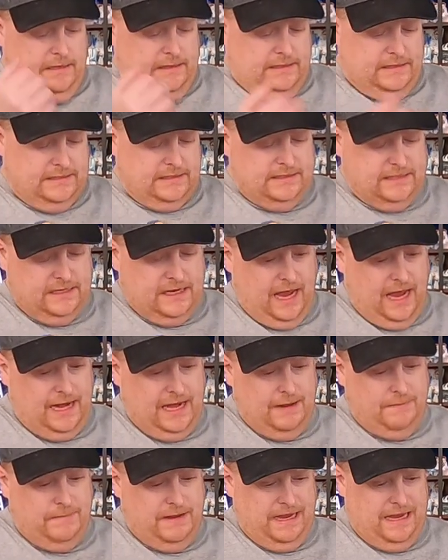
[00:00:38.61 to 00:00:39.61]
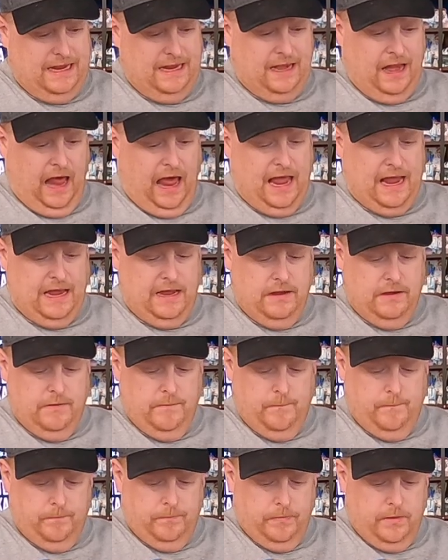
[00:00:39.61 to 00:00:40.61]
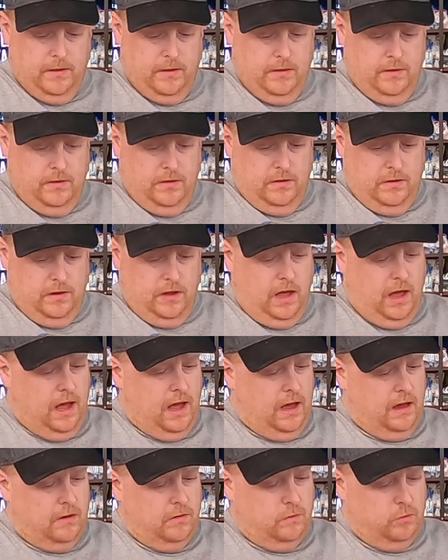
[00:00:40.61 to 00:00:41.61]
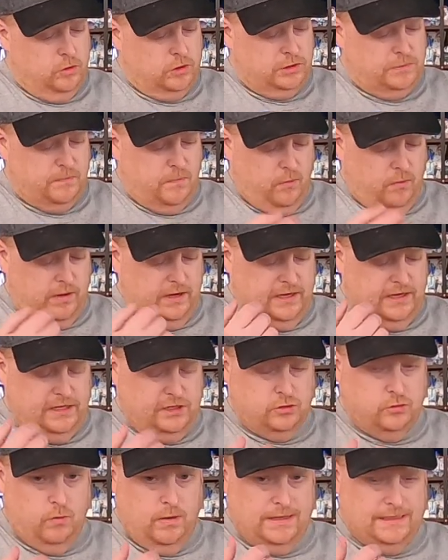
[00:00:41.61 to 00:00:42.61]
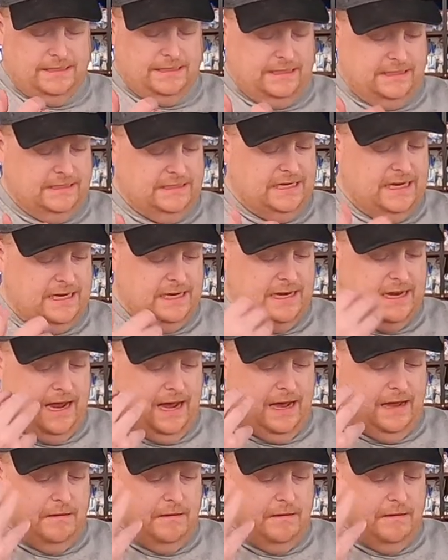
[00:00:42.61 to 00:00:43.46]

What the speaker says: this is a guy named Eli who was born in the 20s and